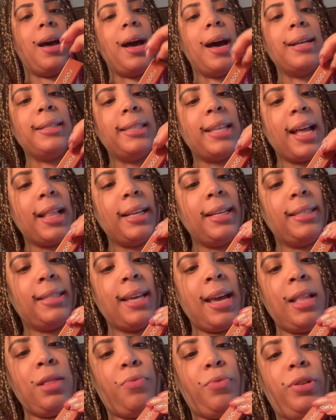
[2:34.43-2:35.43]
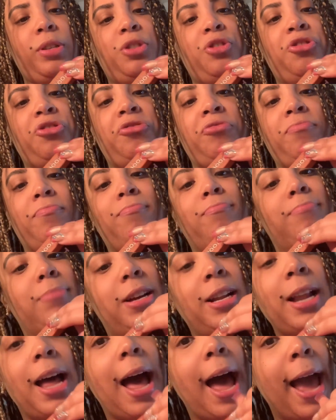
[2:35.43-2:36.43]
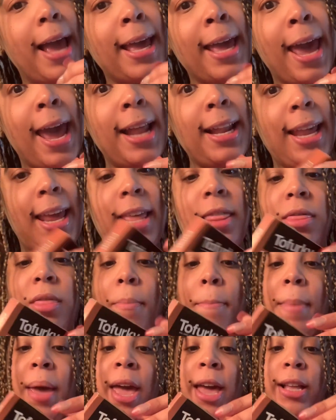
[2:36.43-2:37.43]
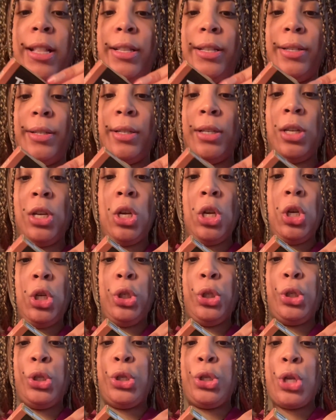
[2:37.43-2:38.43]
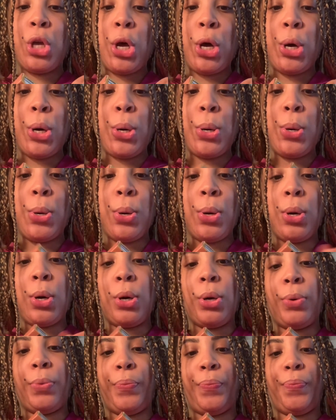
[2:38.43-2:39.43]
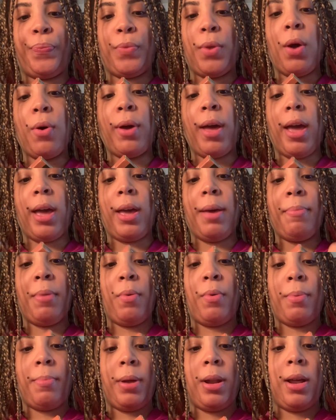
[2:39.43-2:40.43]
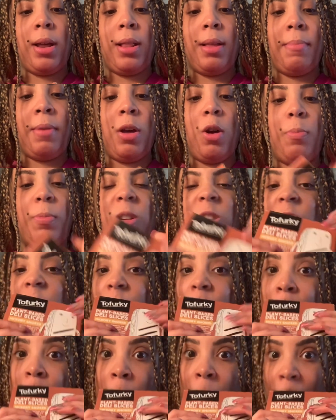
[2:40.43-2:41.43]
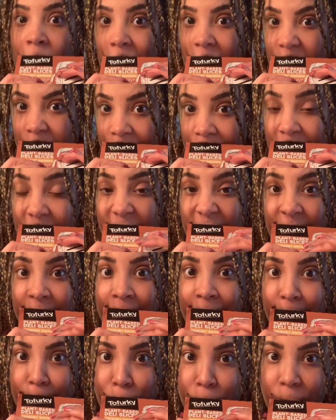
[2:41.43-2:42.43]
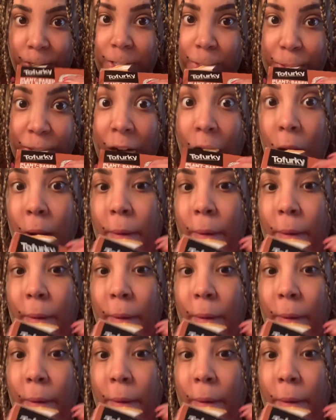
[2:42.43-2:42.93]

a deli sandwich. Help me open the pop. So, okay, give me 1 minute. Let me open shit. Mm, stuff. Excuse me.